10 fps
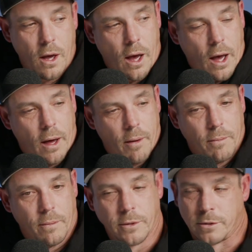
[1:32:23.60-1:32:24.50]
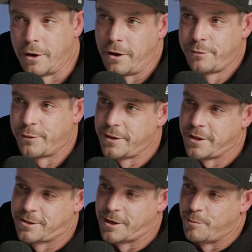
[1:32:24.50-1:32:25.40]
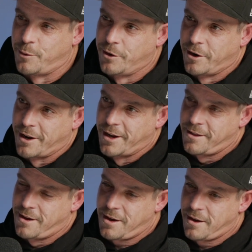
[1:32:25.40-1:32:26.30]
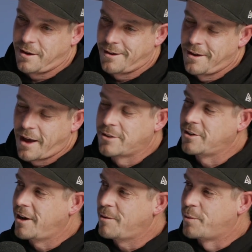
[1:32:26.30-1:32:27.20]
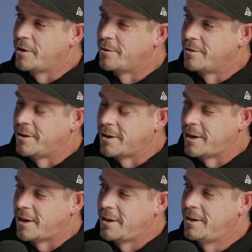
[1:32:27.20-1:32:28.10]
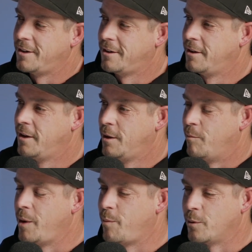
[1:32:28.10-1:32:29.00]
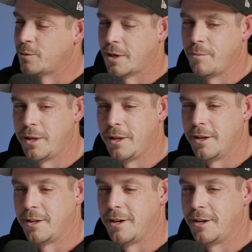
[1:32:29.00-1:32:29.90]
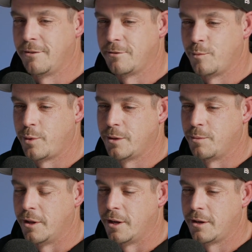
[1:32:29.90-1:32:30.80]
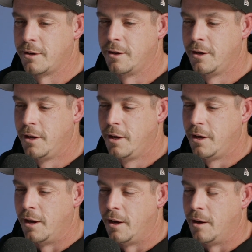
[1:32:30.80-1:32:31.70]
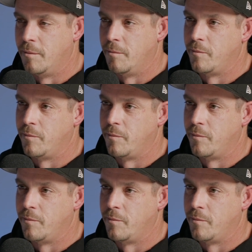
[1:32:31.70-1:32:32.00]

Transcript: um, so hopefully there's something good I can eat there. Actually, I had a pretty good. Uh, meatball sub there the other day. I was impressed by that. Um,